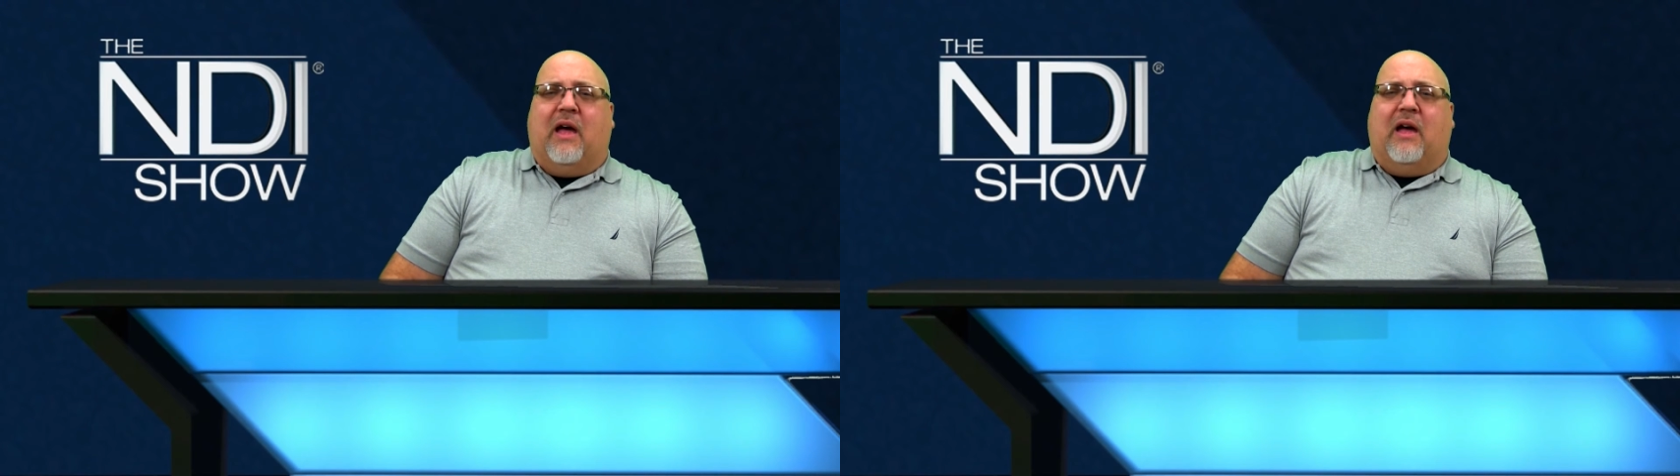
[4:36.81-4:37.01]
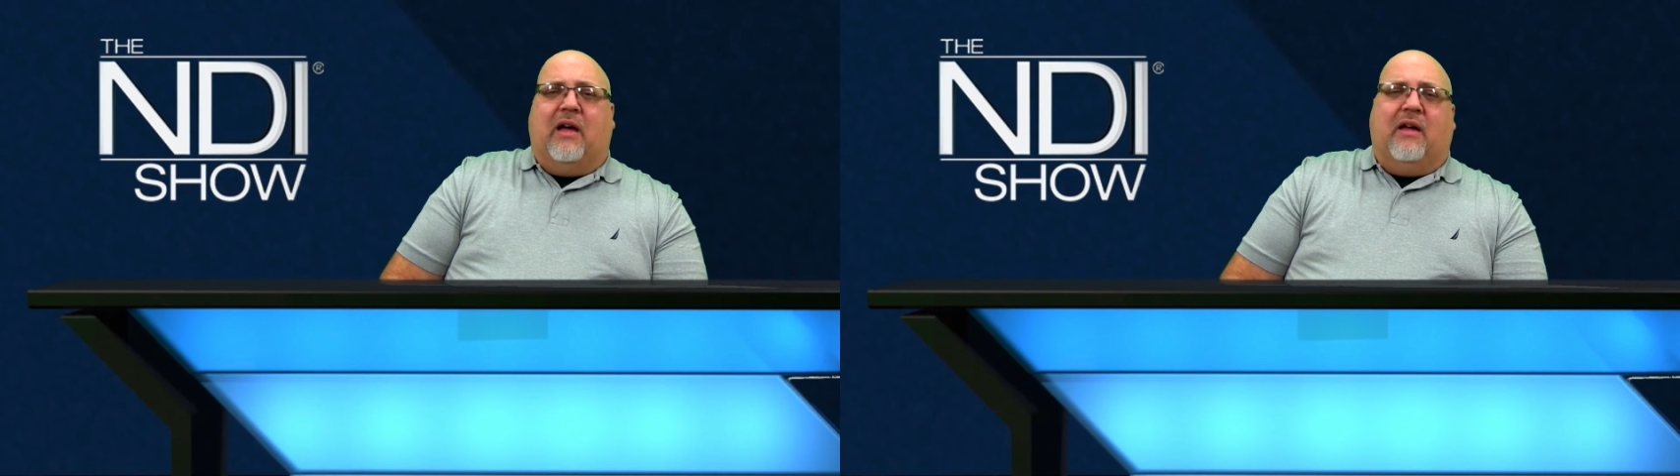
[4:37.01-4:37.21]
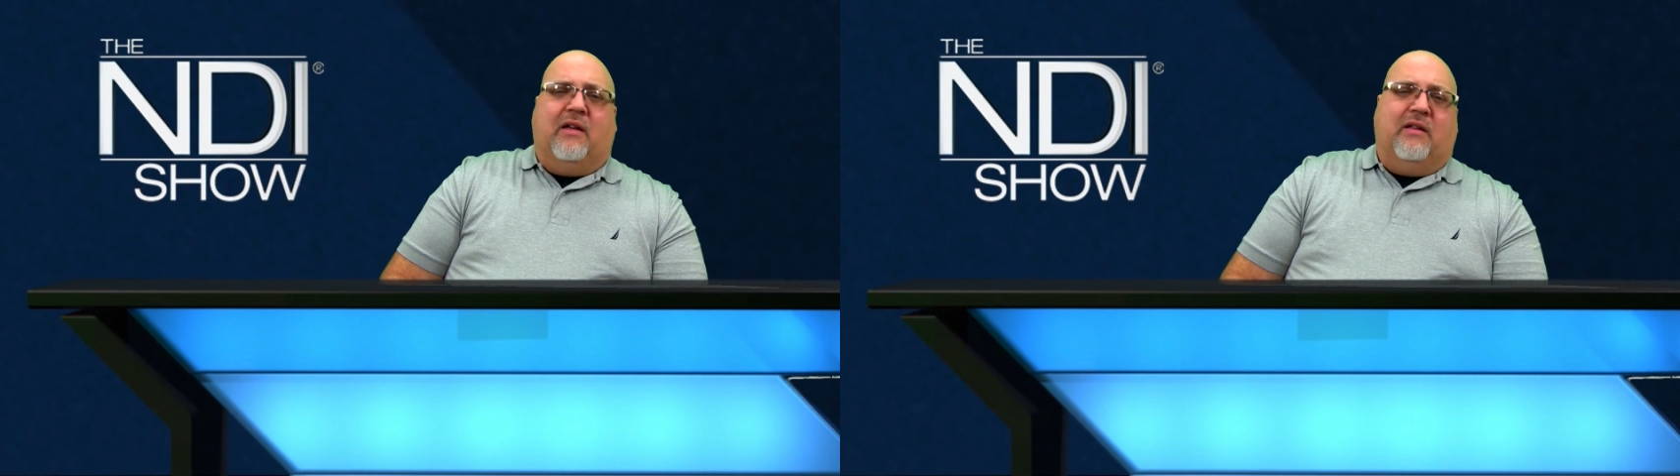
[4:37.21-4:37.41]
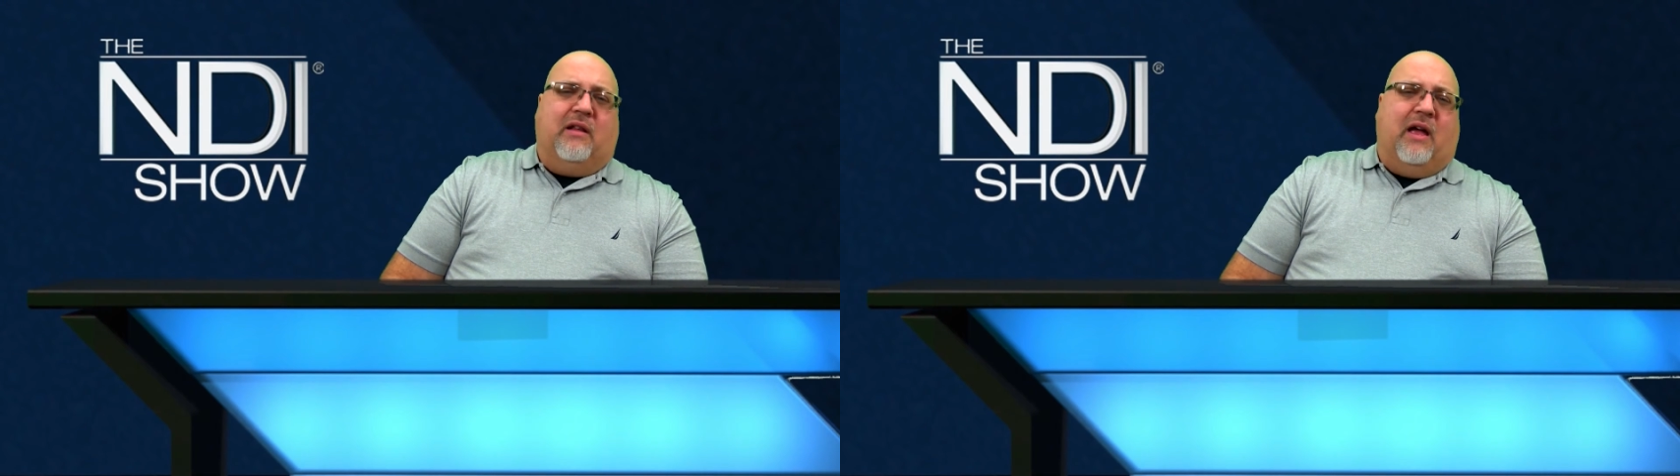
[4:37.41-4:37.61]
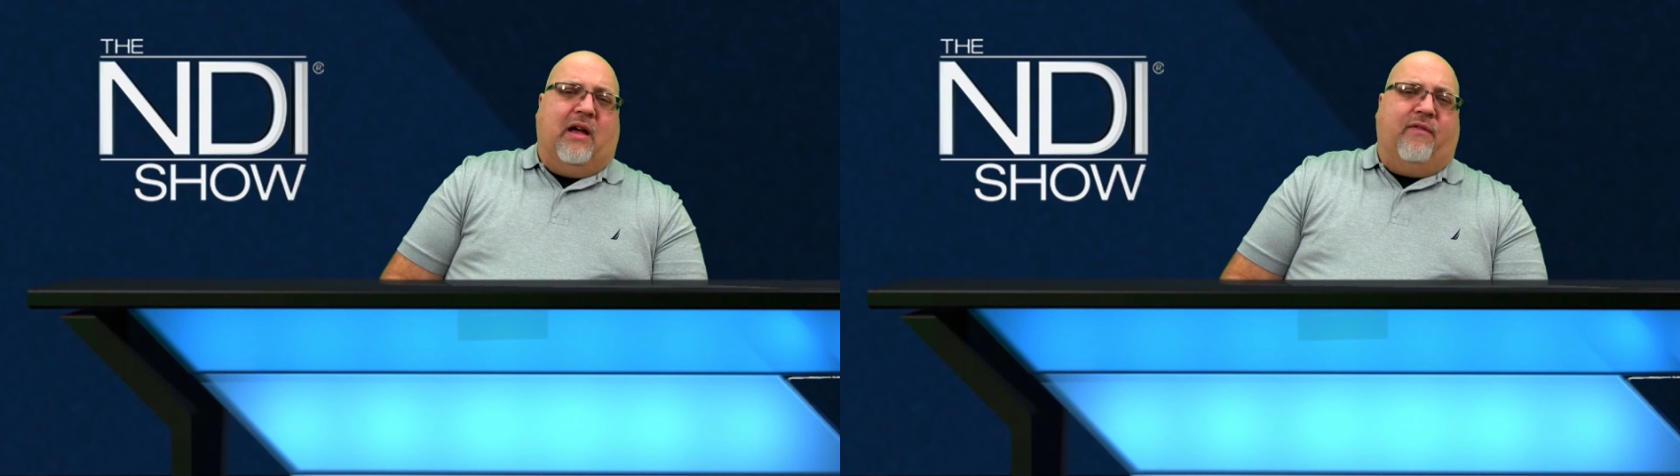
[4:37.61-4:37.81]

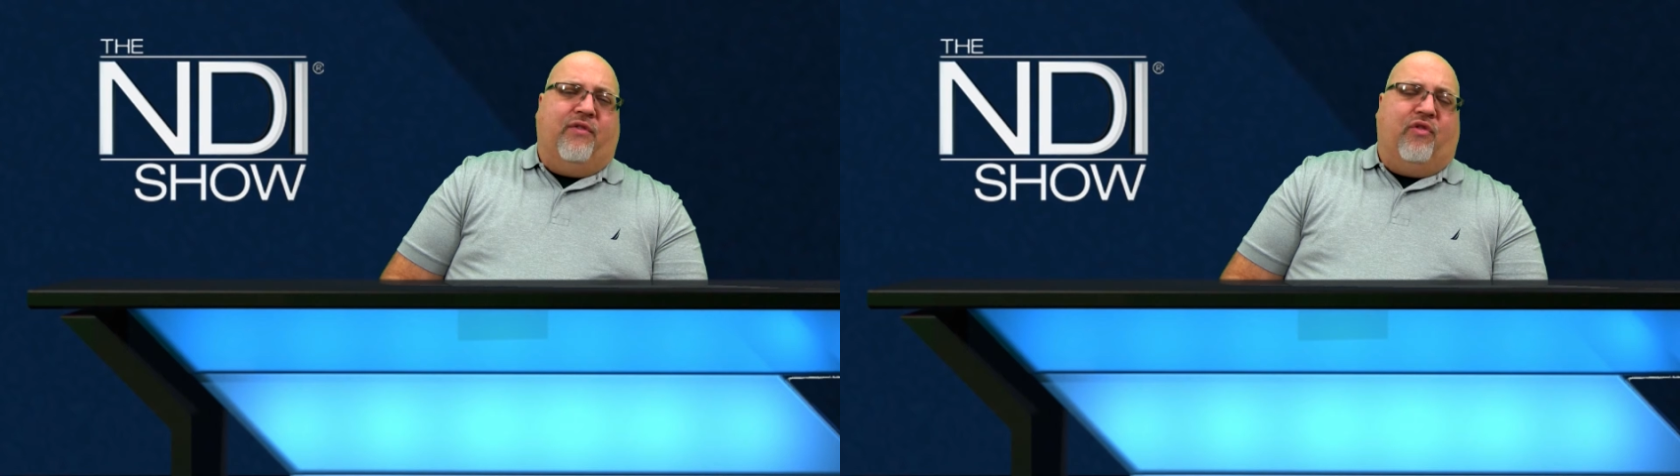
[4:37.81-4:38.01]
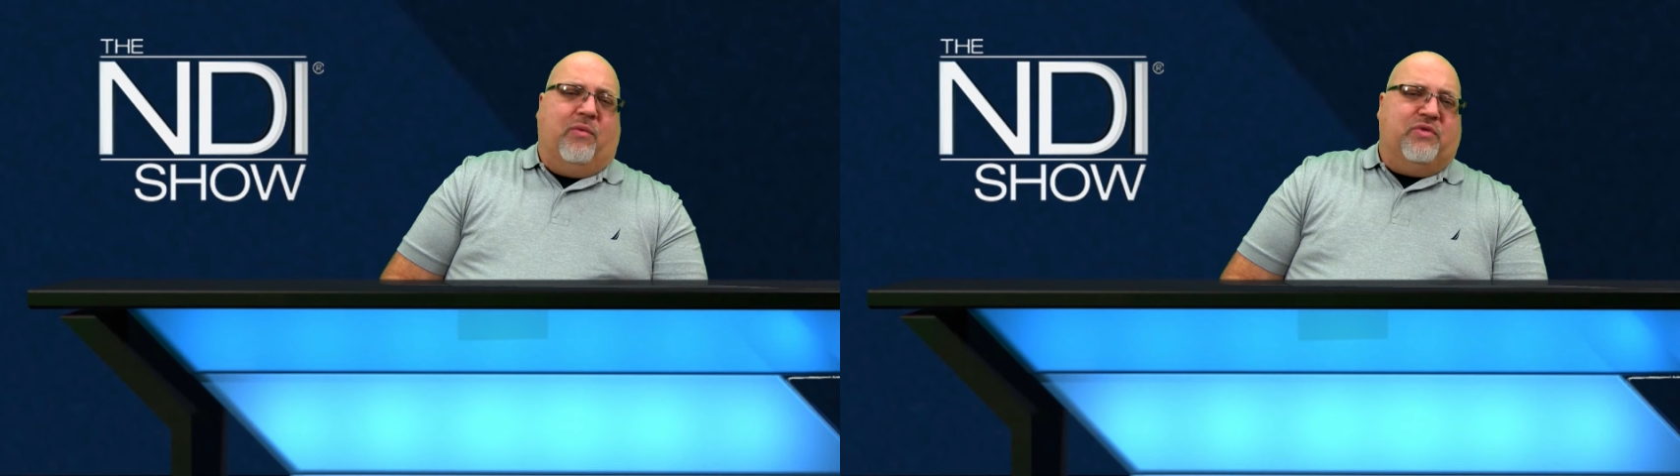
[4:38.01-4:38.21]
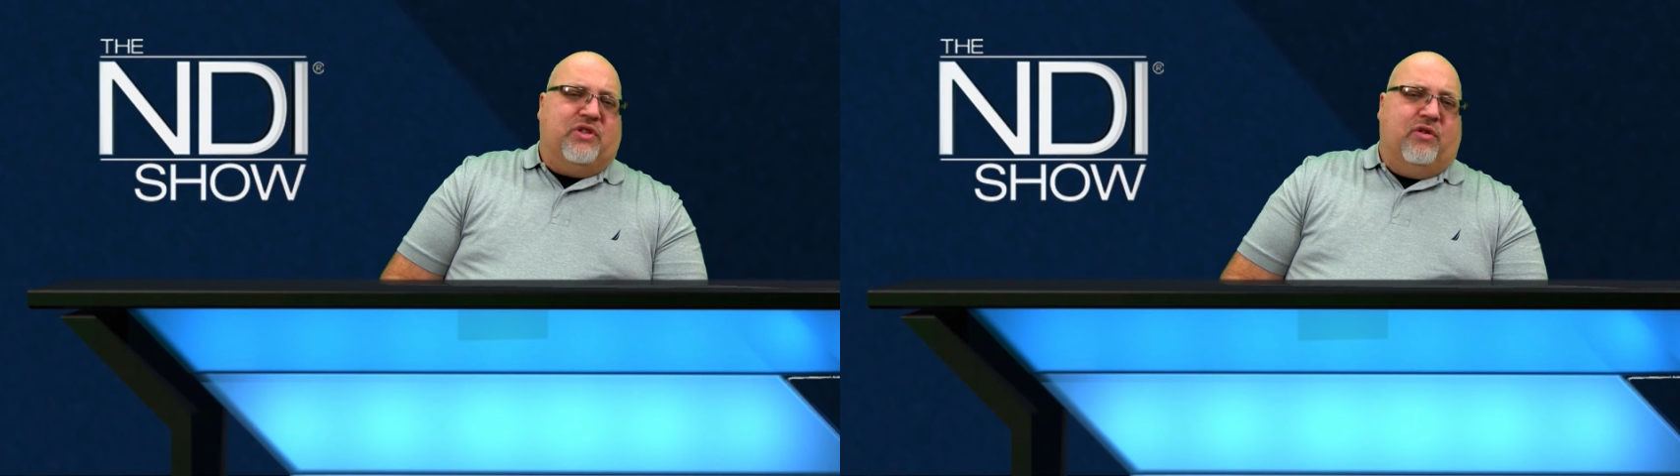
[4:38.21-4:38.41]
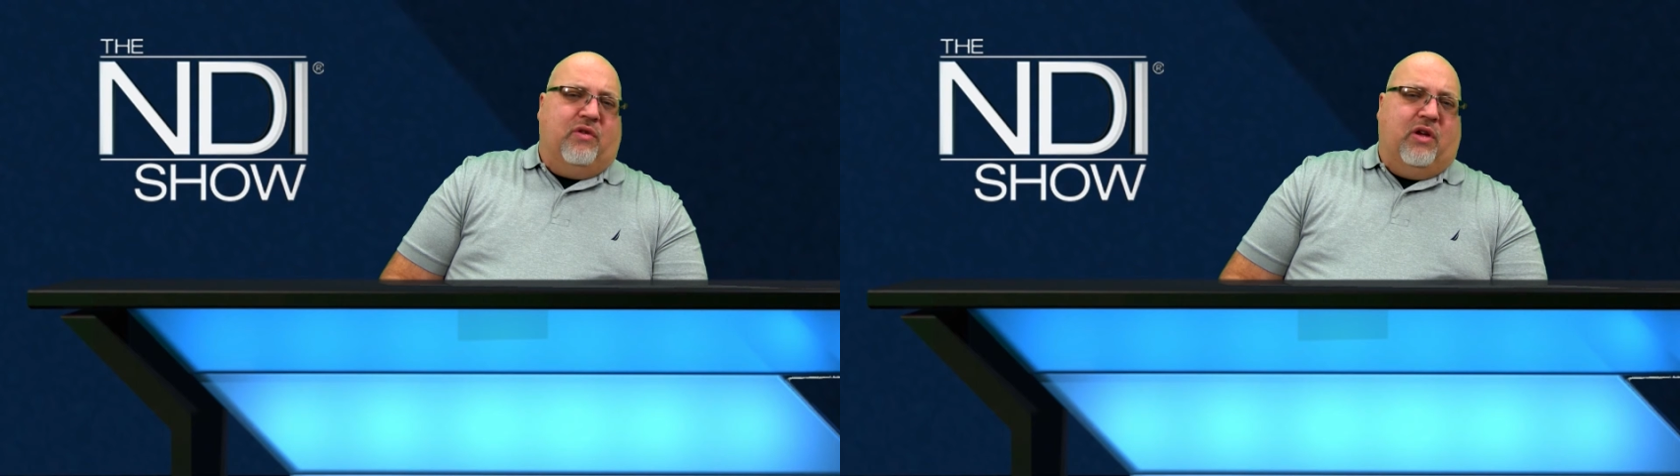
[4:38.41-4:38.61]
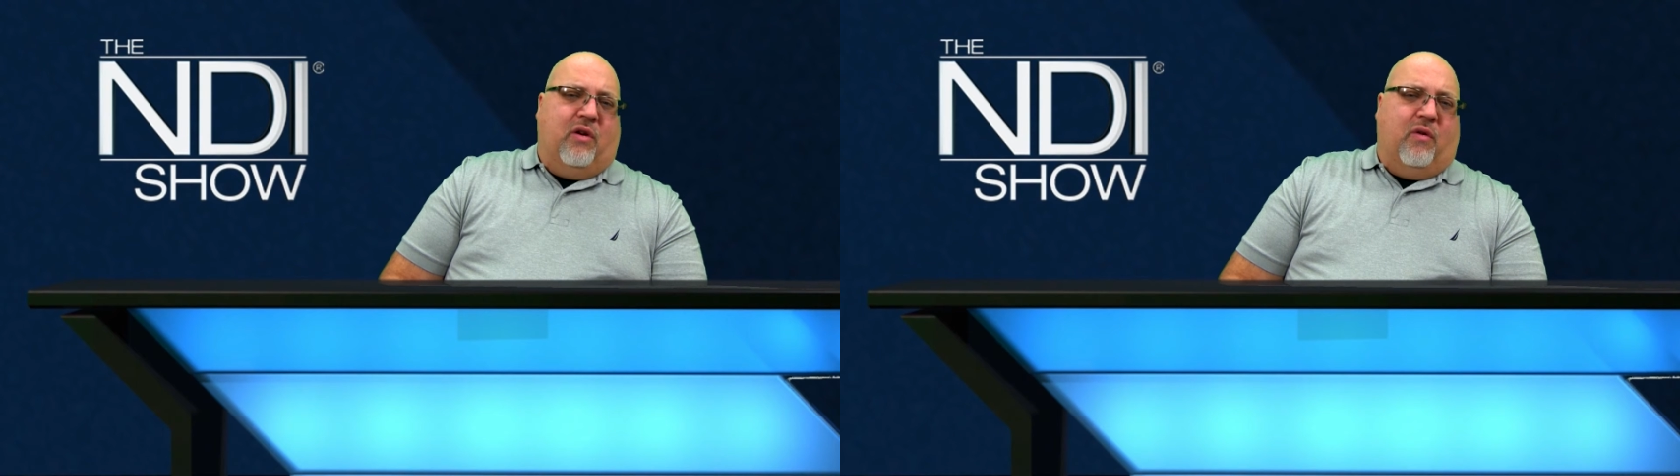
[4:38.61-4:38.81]
Livestream
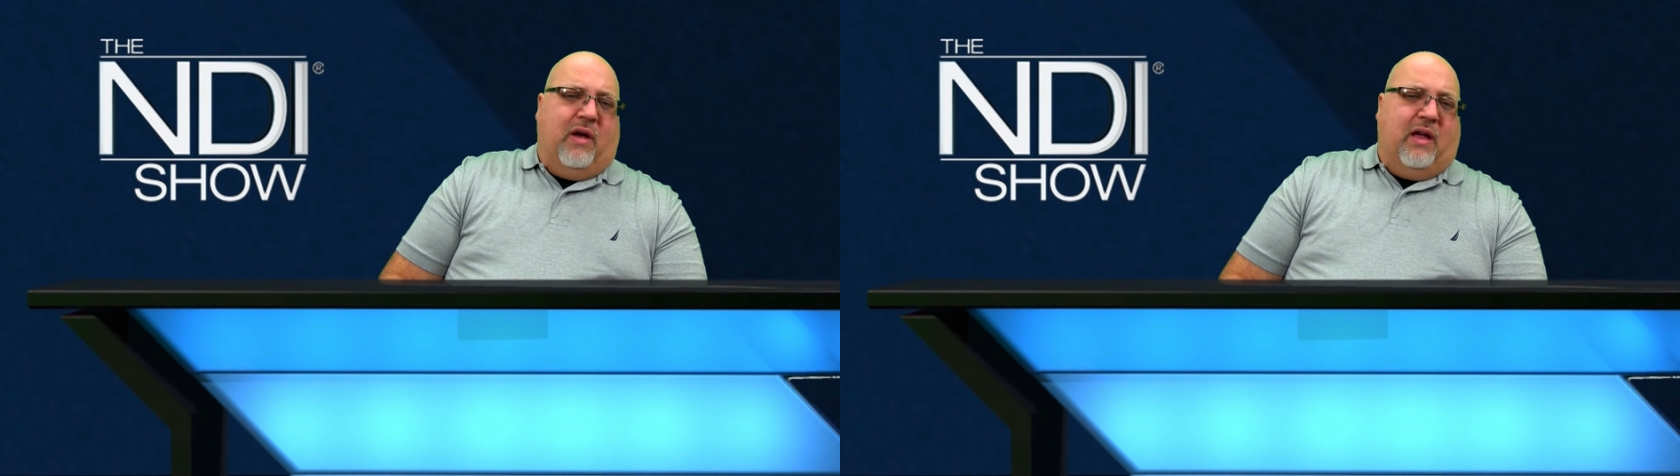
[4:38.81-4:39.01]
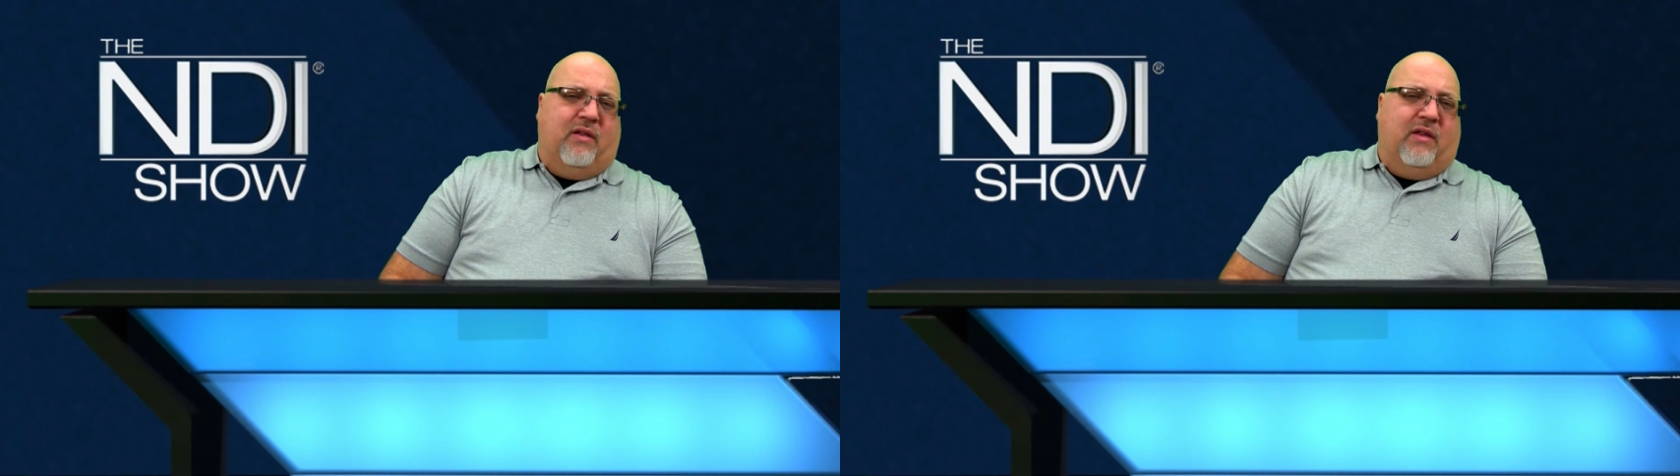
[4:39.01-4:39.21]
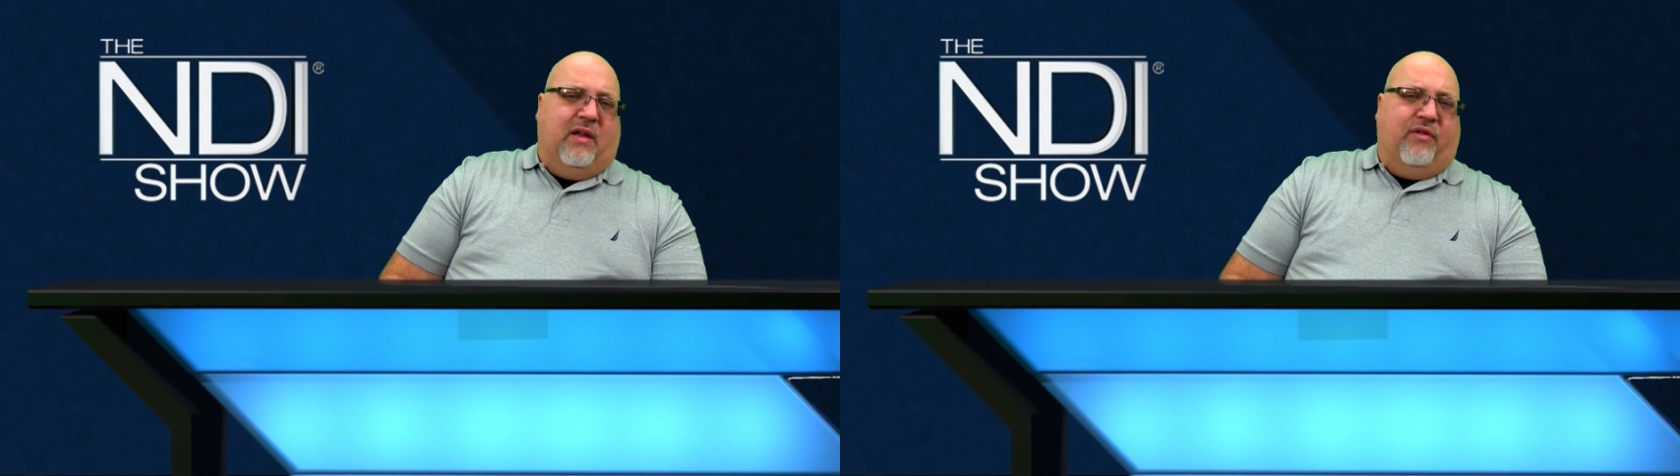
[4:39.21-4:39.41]
Studio and